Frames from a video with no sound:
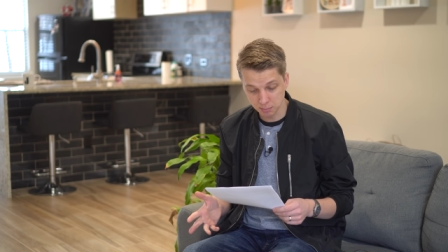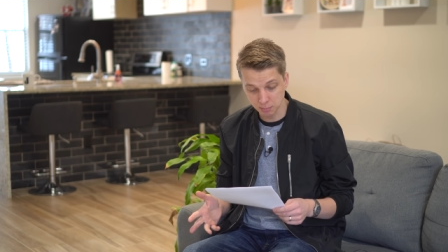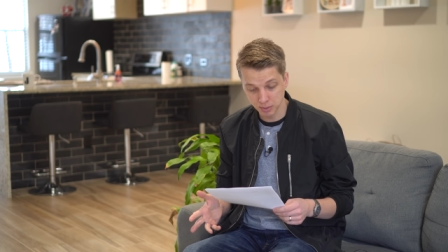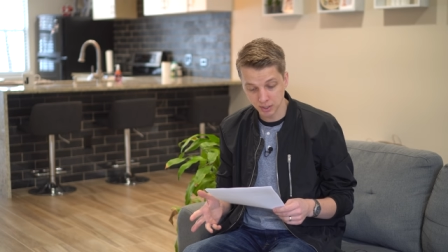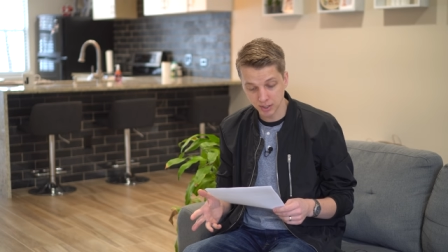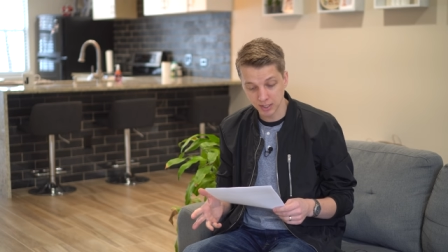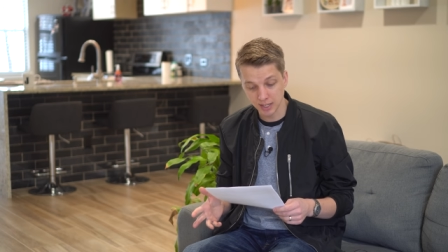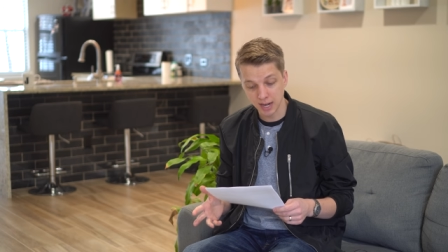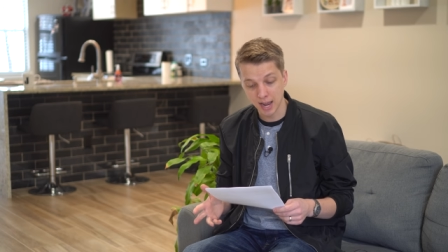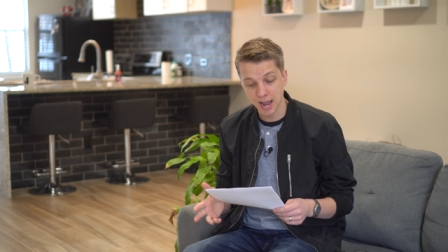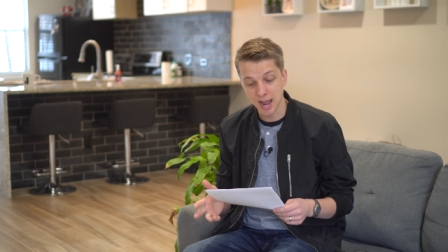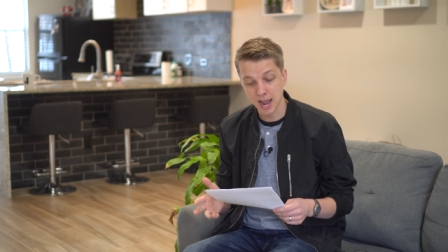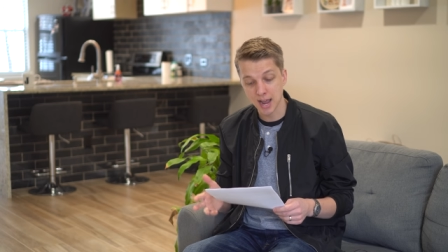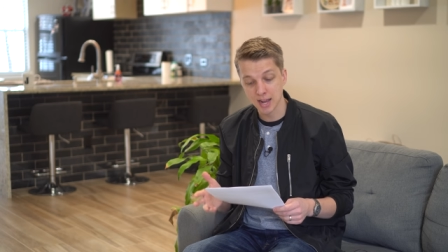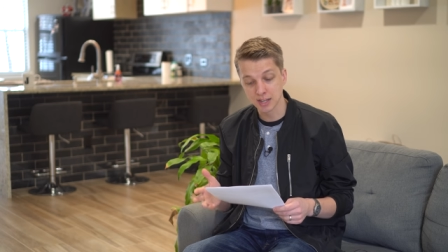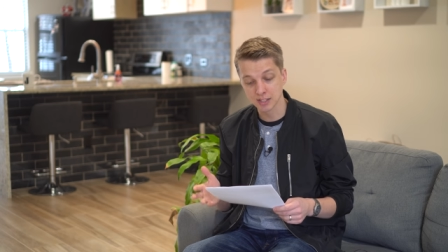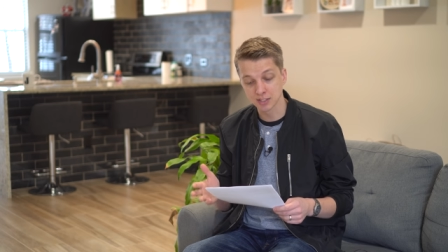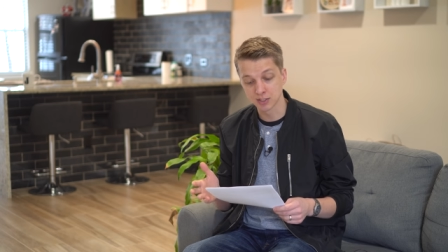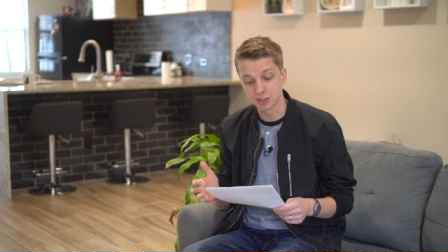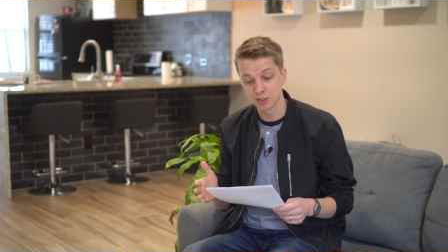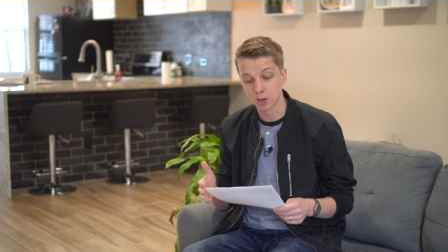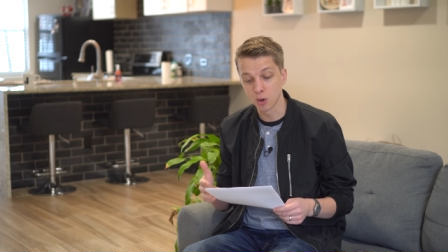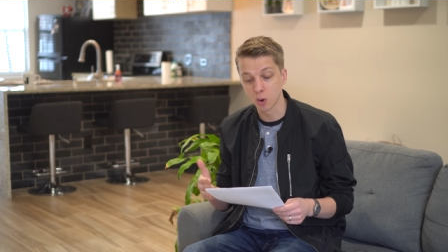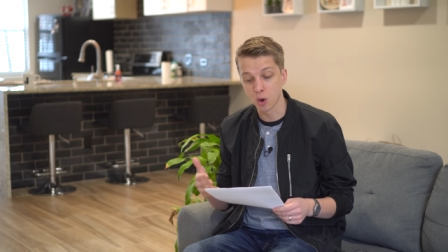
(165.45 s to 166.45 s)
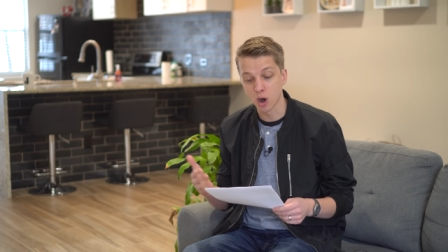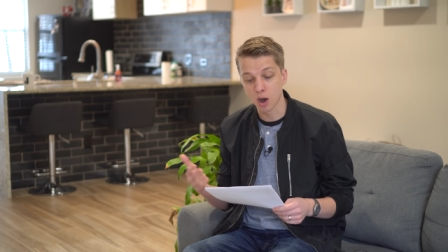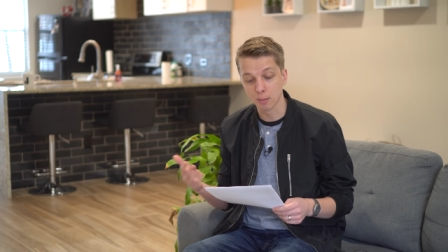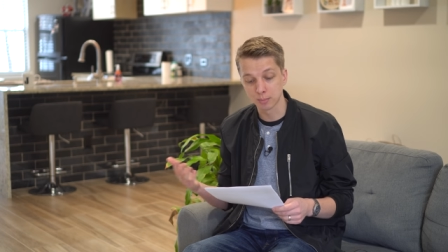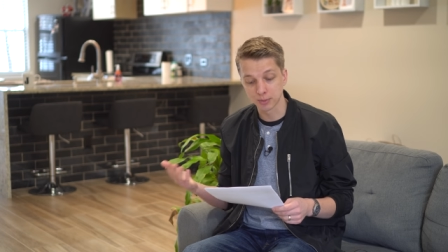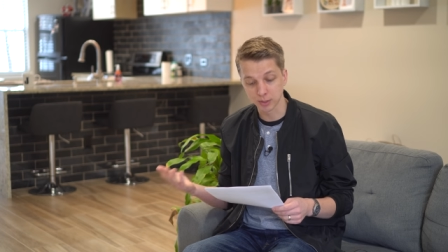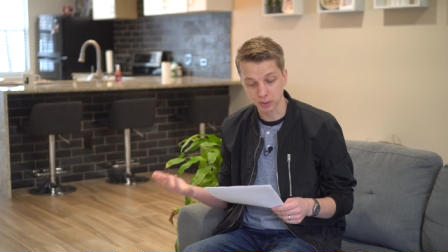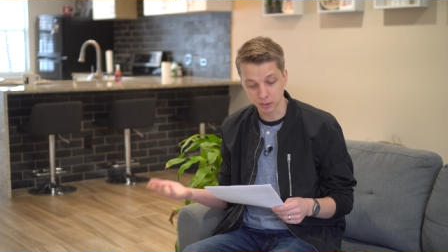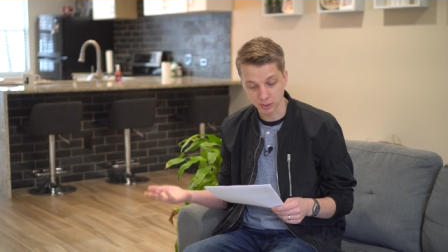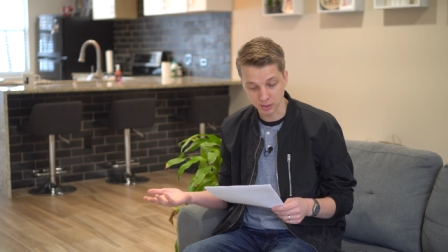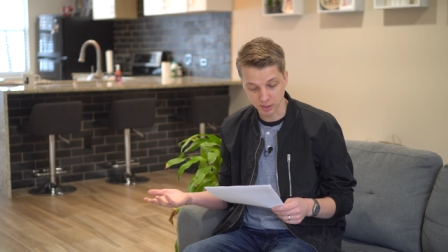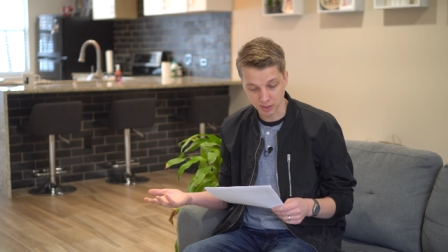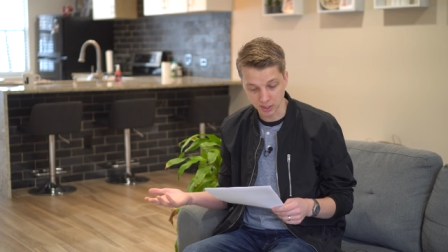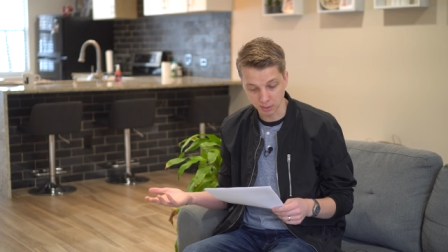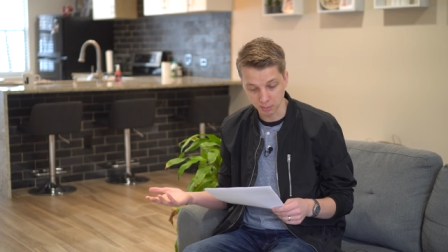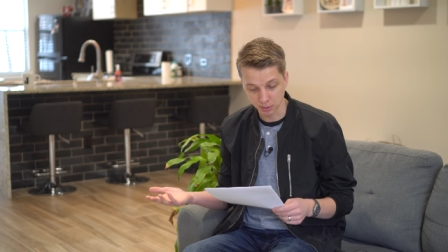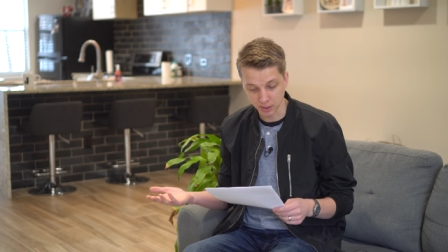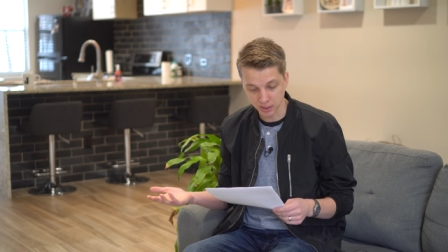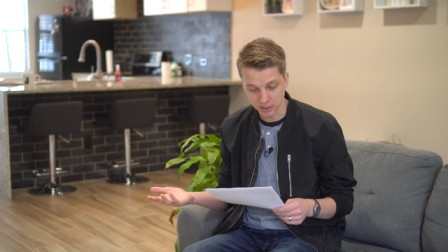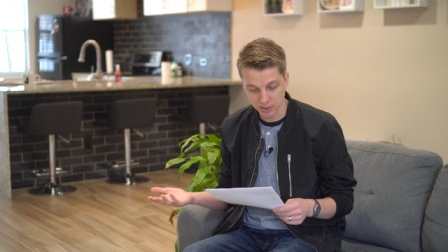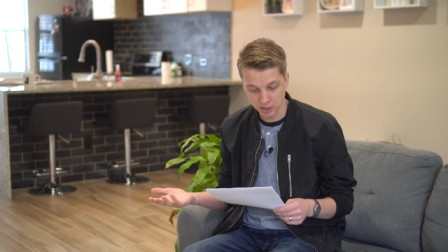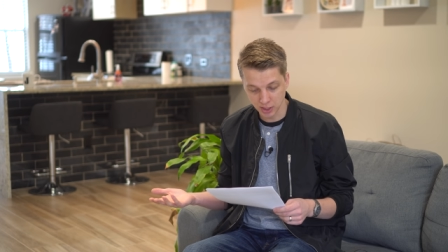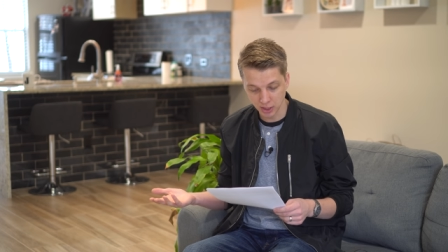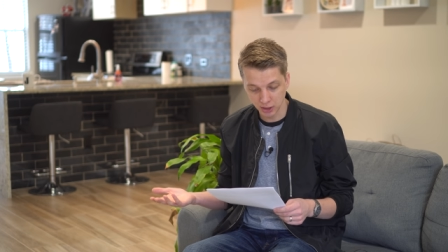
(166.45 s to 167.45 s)
but it has no optical
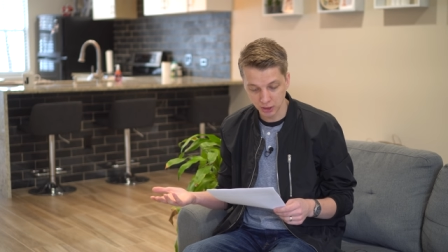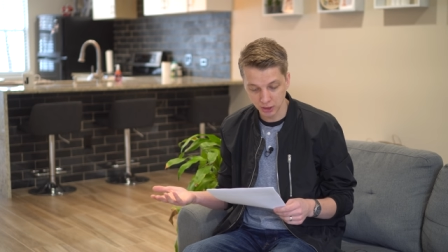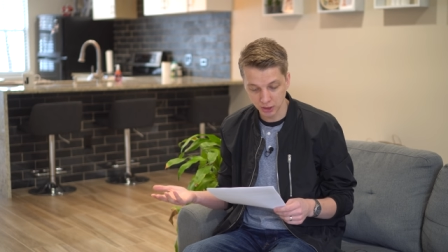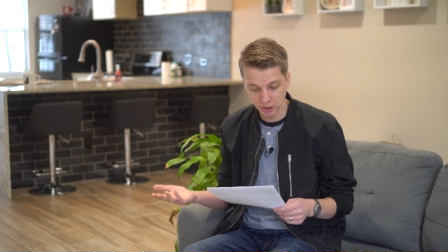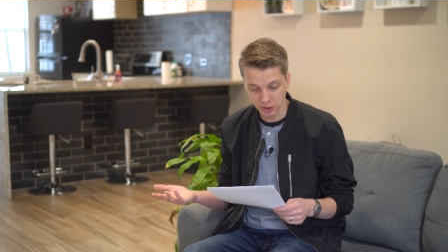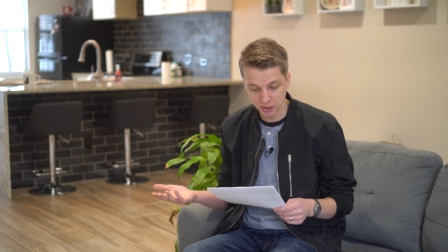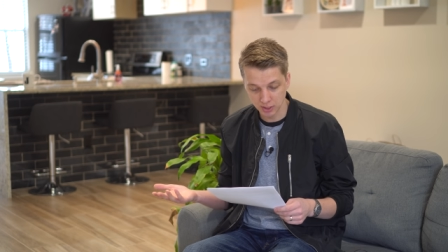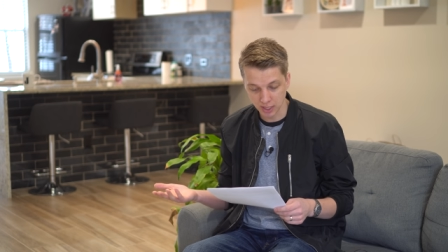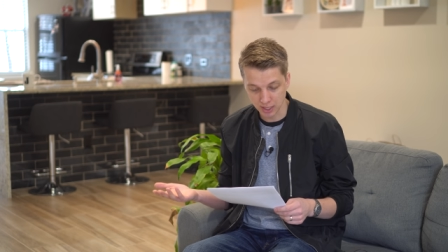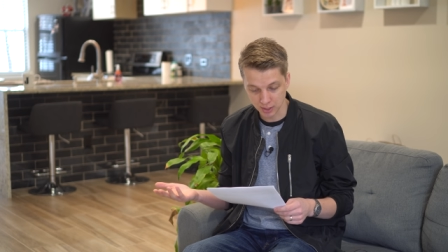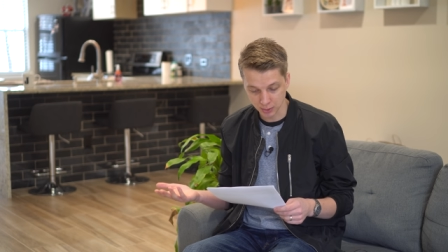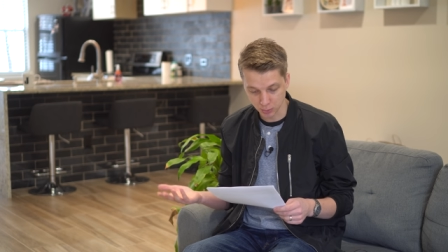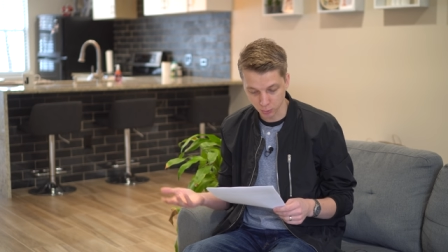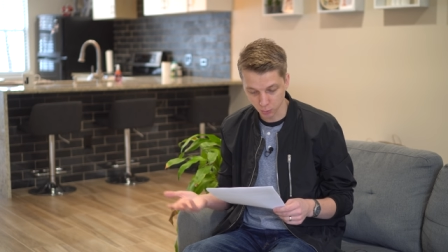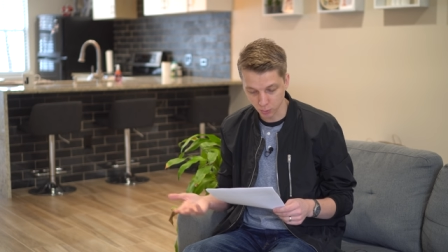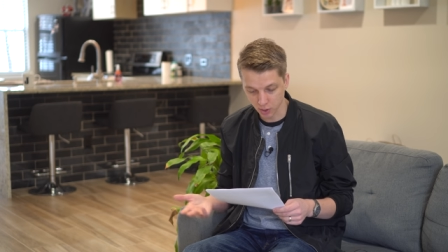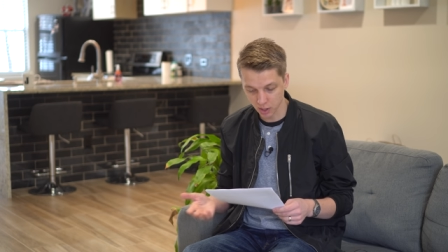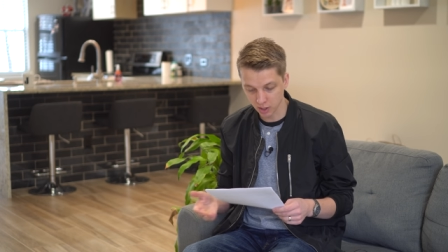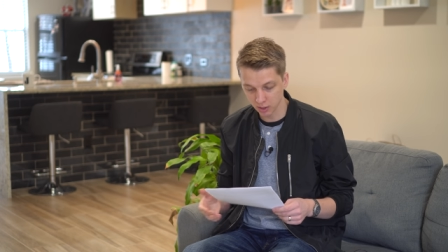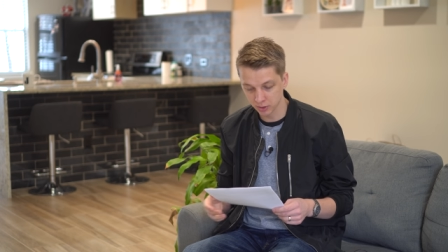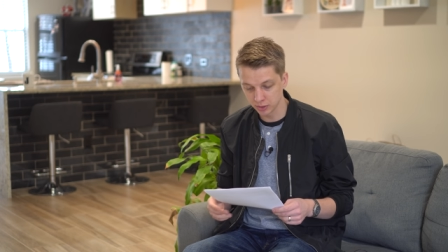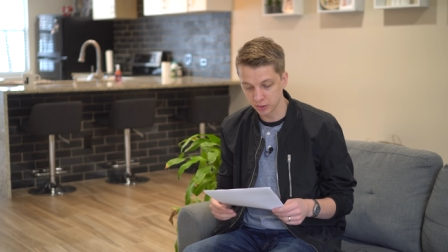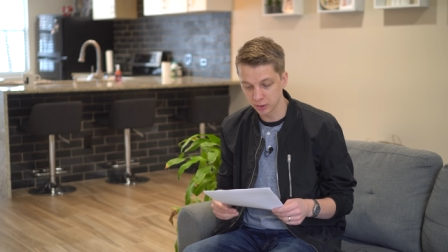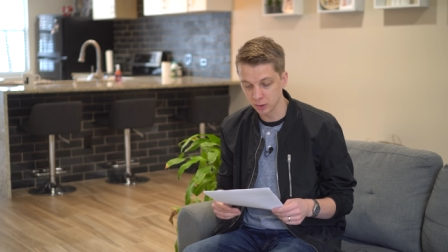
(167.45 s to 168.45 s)
stabilization as well.